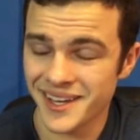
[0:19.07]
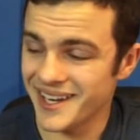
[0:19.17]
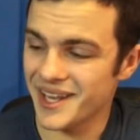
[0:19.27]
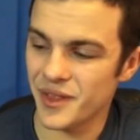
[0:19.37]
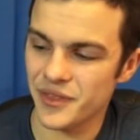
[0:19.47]

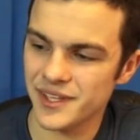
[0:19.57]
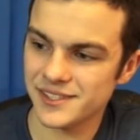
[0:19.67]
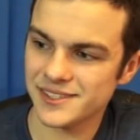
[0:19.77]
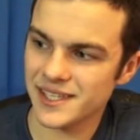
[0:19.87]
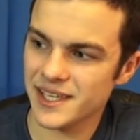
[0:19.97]
Now,
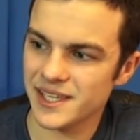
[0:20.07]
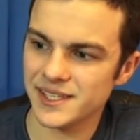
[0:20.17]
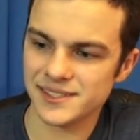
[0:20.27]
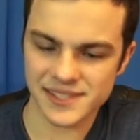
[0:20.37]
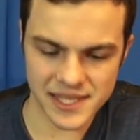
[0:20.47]
this
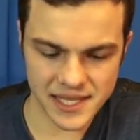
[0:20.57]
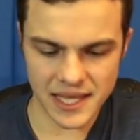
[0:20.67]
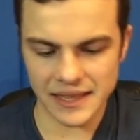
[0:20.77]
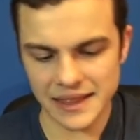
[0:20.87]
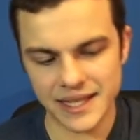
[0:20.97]
is the
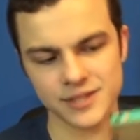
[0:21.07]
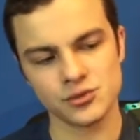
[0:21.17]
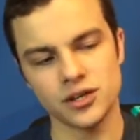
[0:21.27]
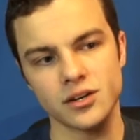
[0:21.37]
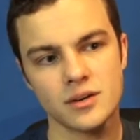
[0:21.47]

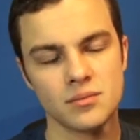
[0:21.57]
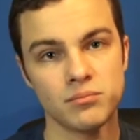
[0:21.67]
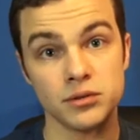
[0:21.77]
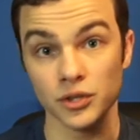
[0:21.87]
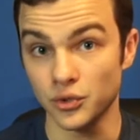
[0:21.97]
electric
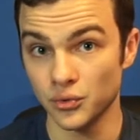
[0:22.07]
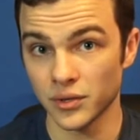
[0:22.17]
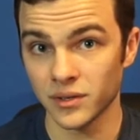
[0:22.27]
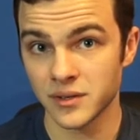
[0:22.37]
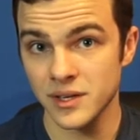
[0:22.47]

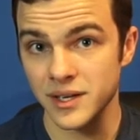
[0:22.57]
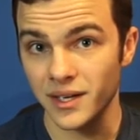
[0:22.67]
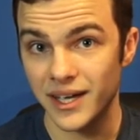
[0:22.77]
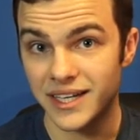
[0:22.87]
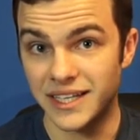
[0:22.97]
blue
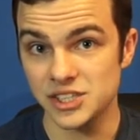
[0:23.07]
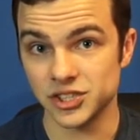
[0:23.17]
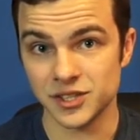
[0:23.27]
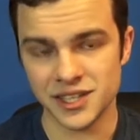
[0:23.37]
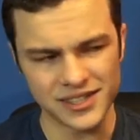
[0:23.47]
edition.